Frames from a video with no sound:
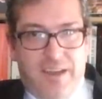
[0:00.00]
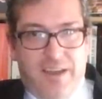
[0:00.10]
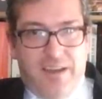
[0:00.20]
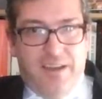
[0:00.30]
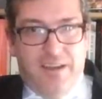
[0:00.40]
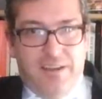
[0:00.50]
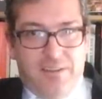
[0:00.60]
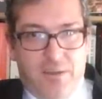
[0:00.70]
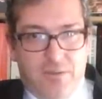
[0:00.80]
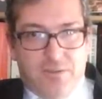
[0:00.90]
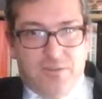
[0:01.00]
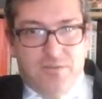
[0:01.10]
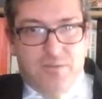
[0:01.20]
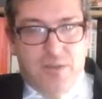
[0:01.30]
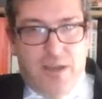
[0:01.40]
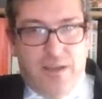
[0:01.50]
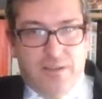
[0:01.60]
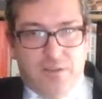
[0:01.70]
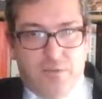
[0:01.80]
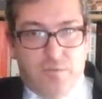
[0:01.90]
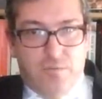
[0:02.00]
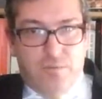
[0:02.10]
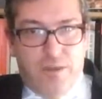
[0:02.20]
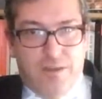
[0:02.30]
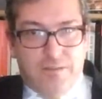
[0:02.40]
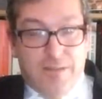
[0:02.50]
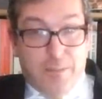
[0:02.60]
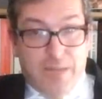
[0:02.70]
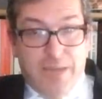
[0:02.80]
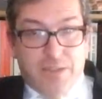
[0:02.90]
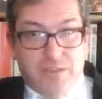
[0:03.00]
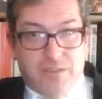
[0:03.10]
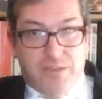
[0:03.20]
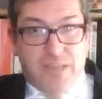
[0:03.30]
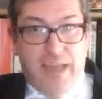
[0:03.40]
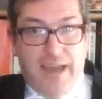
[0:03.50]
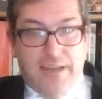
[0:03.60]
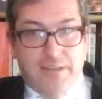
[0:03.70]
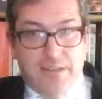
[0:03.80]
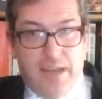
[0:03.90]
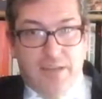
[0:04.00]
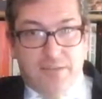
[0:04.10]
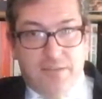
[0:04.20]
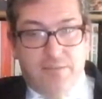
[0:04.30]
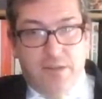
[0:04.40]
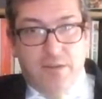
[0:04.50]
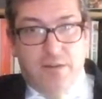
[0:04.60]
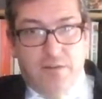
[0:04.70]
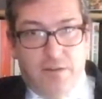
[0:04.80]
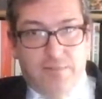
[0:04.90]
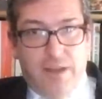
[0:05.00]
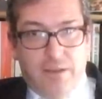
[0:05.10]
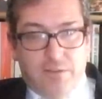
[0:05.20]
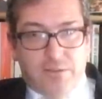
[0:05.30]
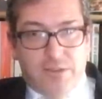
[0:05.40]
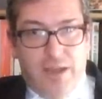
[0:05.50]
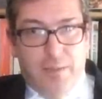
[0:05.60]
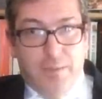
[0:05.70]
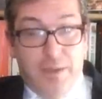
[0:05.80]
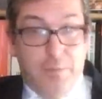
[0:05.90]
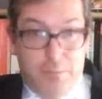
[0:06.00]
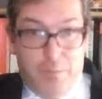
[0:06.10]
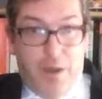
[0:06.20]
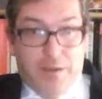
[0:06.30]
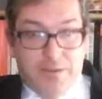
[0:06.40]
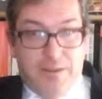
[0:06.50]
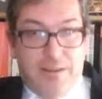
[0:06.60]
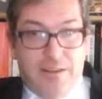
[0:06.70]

uh, those uh, sort of uh, temptations and and defend our, our values. Um, but